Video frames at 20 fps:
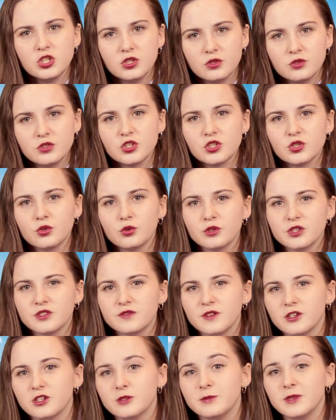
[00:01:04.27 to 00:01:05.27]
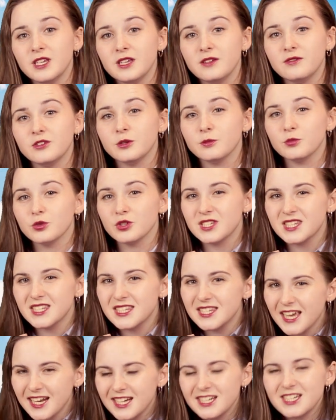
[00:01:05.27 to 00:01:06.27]
student's score is found to be even a
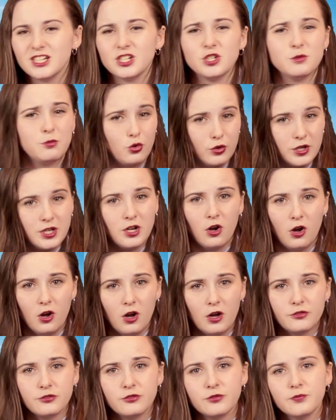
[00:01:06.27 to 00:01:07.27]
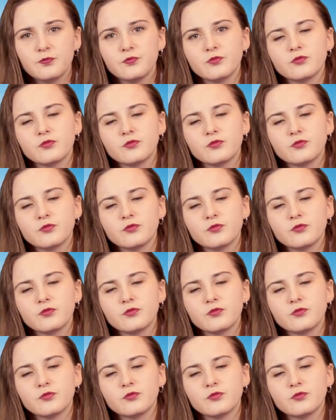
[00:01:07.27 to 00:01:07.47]
percentage point off.